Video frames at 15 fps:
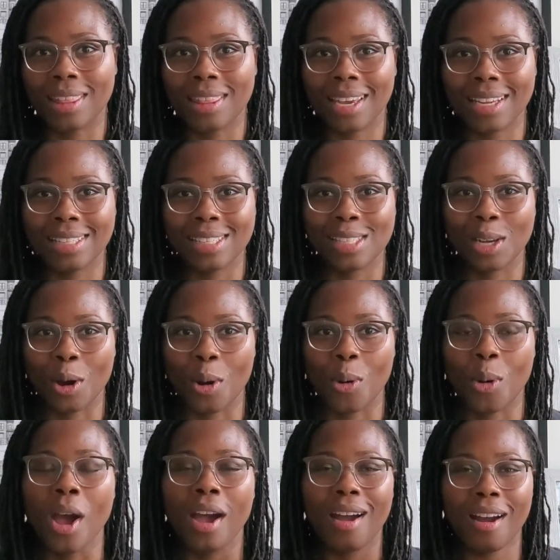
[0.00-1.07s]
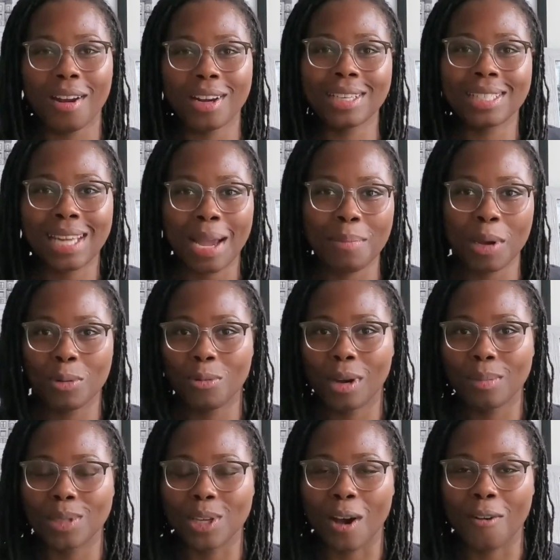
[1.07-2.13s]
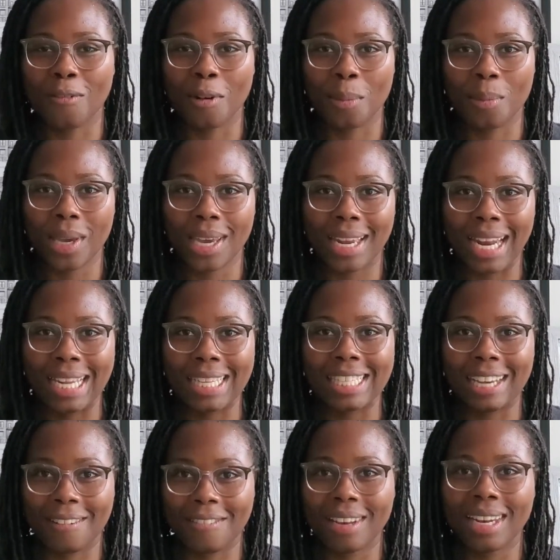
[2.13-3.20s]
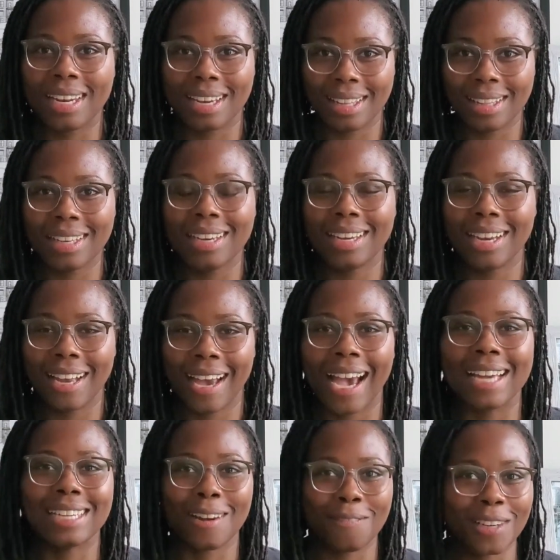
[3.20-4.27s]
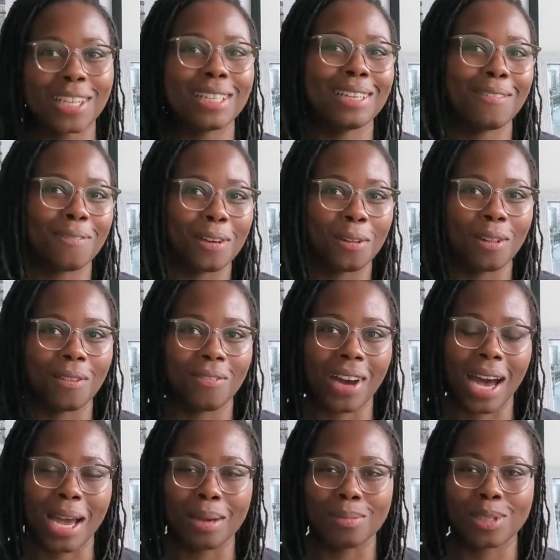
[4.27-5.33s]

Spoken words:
And so her excitement rubs off on me, and I definitely feel the vibe.